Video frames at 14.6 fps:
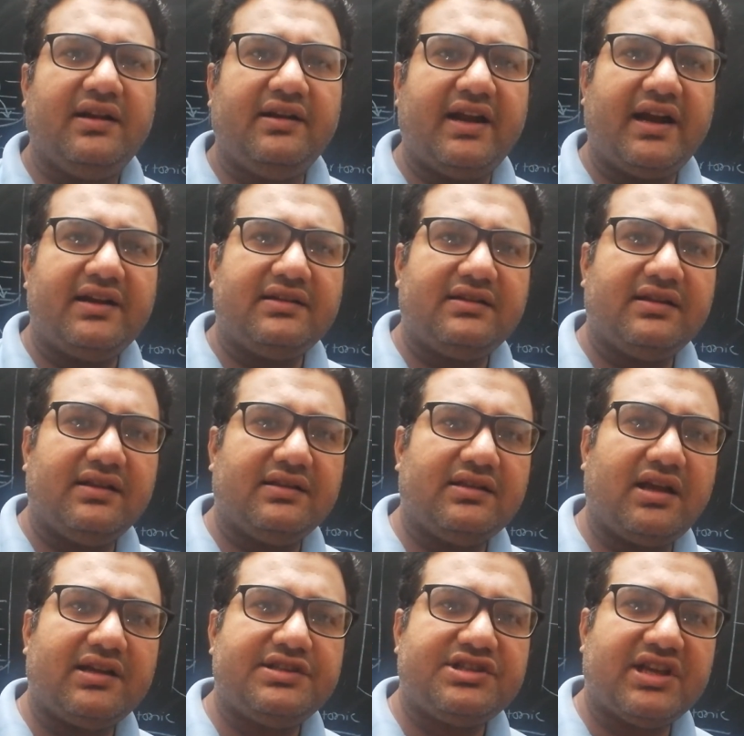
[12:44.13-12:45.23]
that
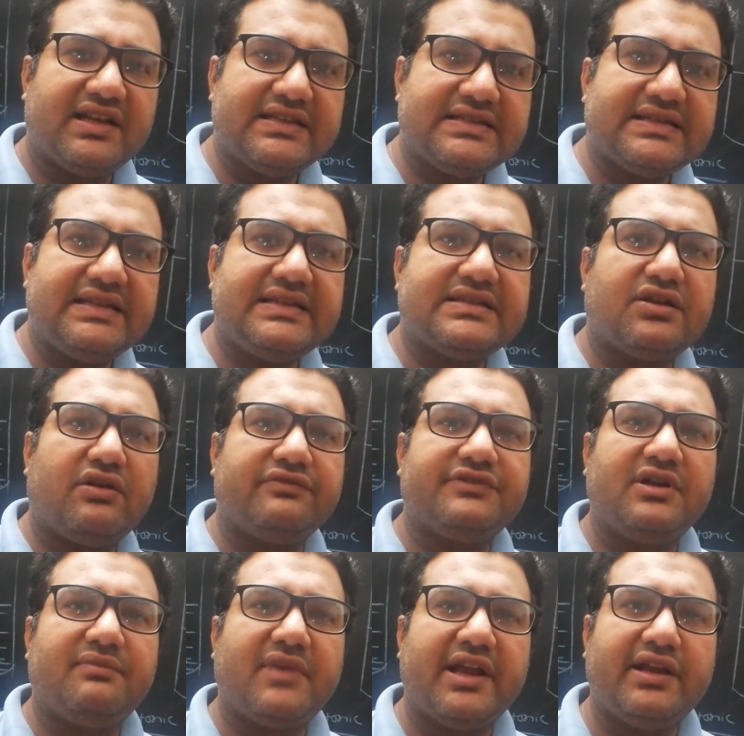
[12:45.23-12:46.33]
the chances of
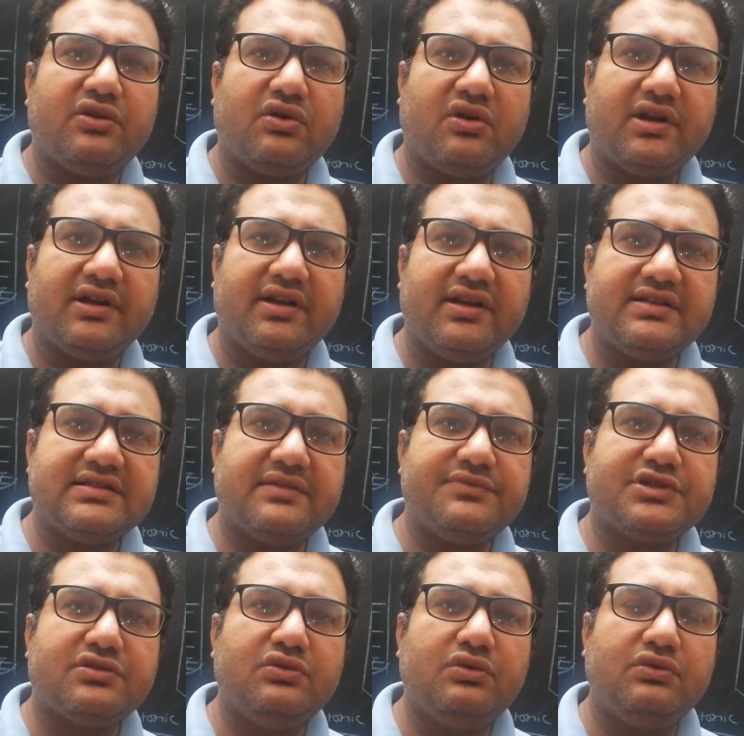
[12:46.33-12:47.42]
the
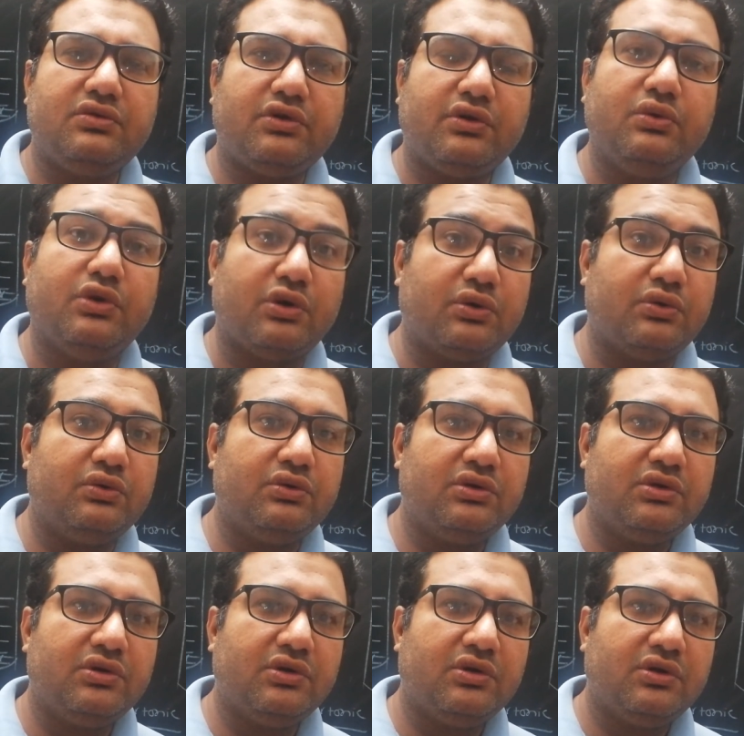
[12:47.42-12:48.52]
microorganisms to grow
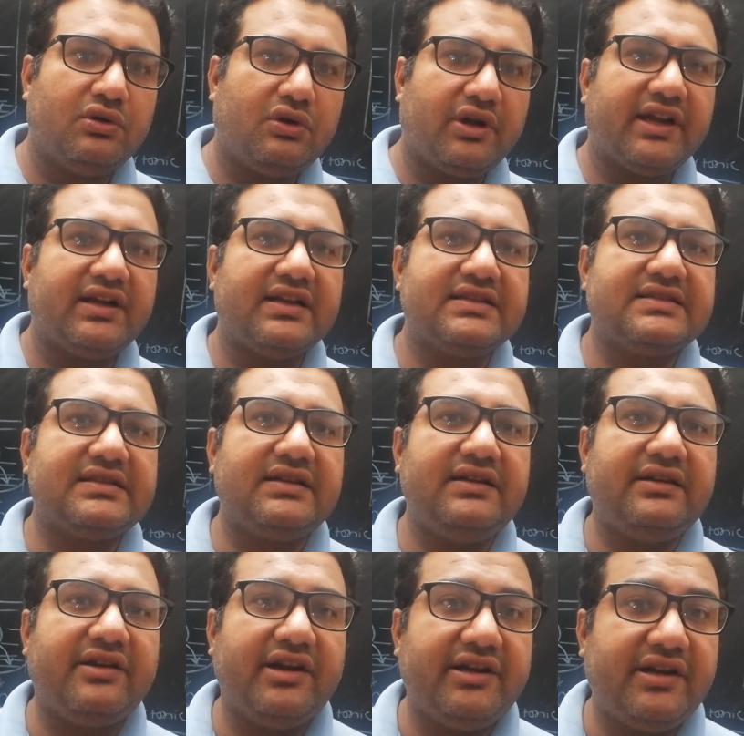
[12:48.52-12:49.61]
on a
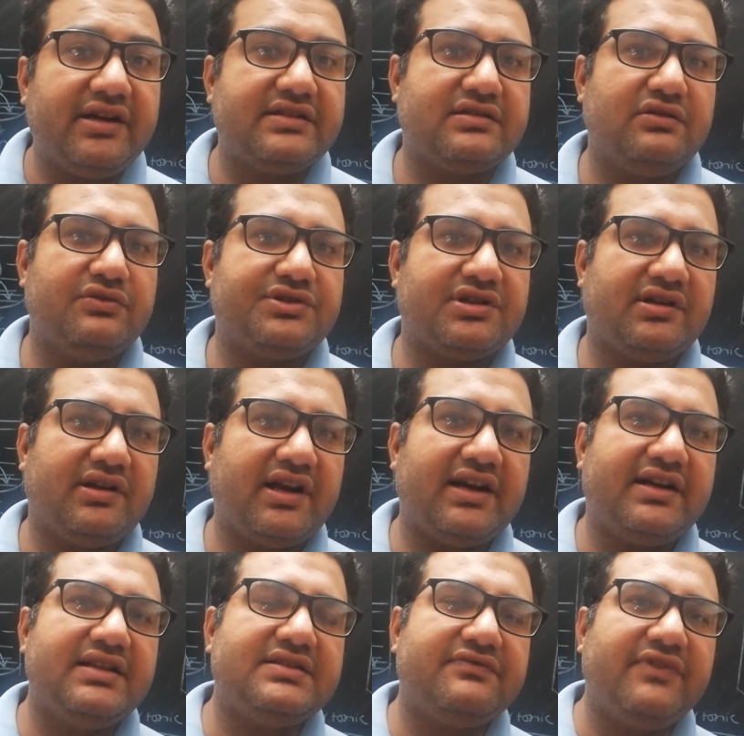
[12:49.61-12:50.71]
concentrated solution,
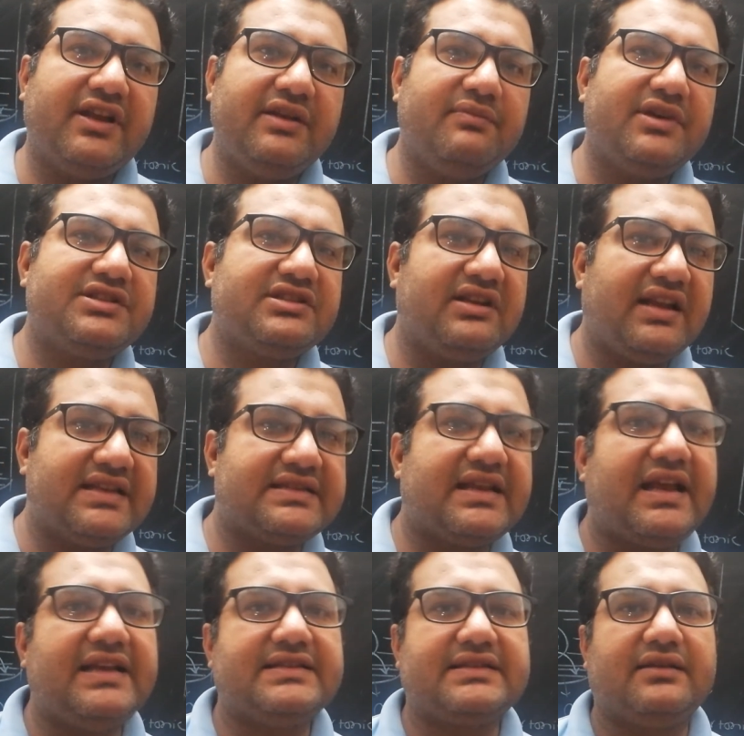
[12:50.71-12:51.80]
that is very much less
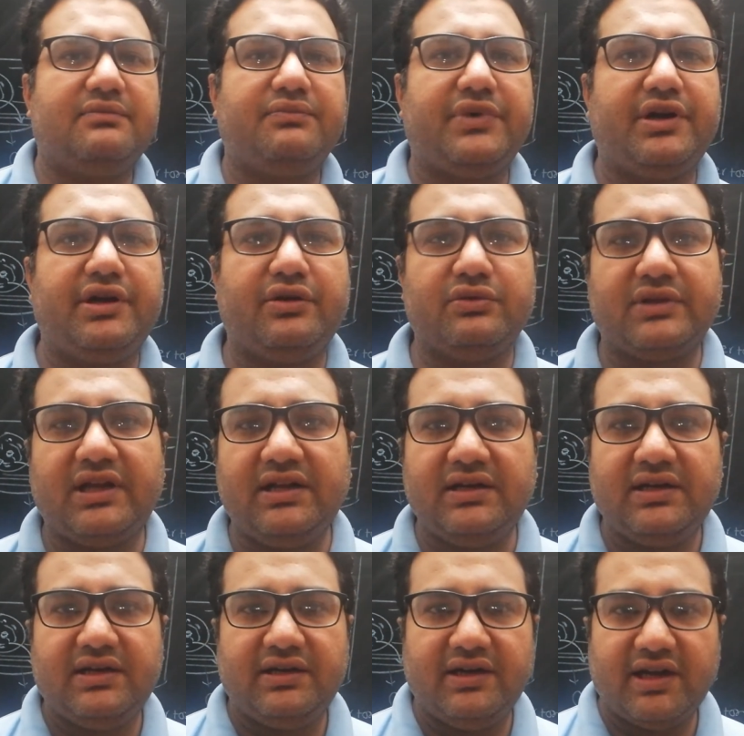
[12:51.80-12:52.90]
as compared to the
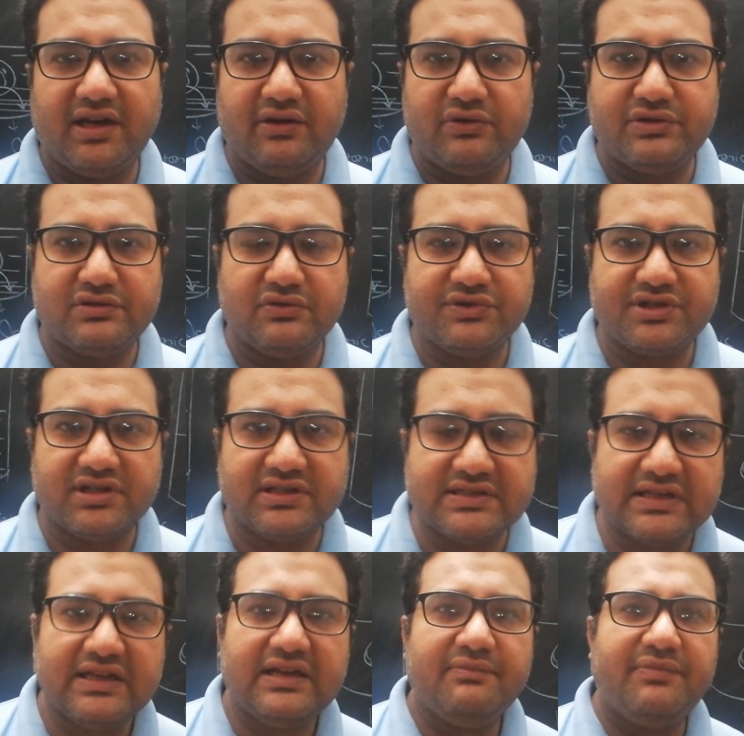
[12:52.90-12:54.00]
dilute solutions.